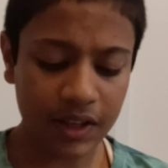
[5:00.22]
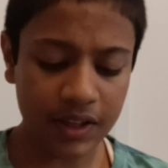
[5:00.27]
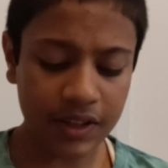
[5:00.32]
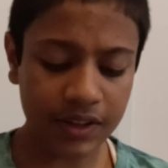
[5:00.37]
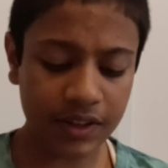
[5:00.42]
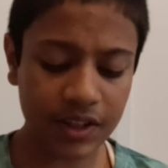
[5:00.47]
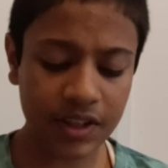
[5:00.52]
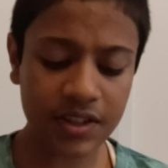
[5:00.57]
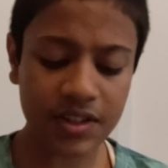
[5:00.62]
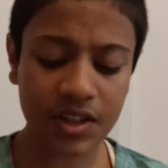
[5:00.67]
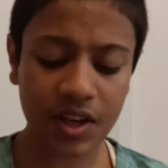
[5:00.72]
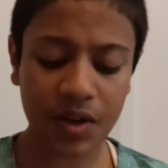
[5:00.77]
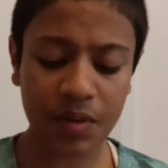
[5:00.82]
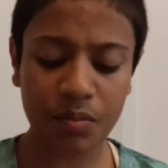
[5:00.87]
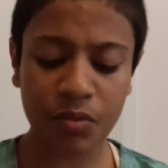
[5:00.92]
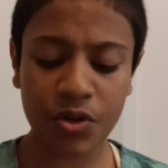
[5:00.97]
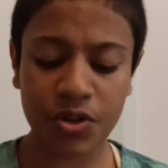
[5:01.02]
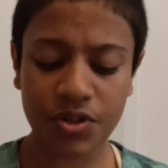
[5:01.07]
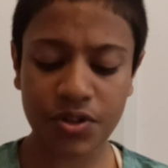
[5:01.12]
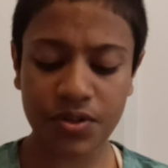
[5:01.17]
These are
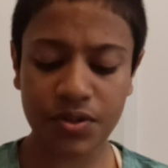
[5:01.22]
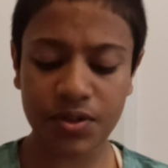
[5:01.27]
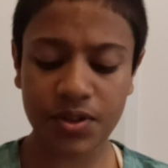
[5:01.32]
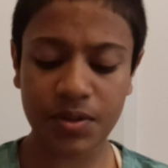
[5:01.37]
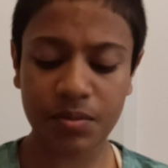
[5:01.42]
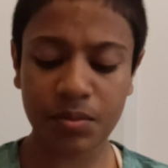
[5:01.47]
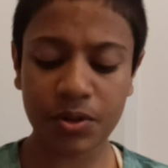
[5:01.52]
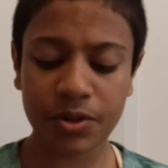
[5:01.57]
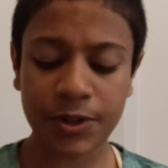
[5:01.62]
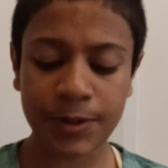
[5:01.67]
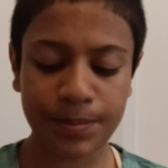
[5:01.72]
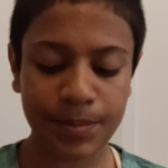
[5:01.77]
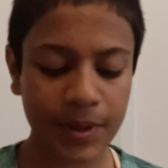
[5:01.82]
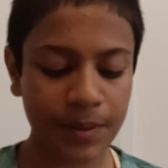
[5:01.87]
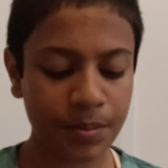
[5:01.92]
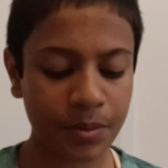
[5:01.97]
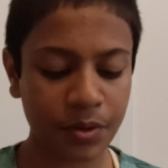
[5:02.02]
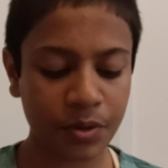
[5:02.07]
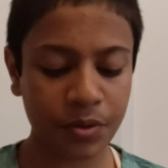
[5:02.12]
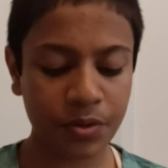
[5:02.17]
most usable to
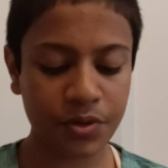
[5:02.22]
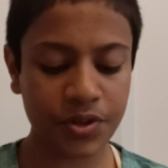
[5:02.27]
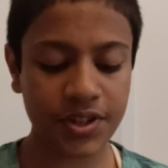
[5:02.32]
people who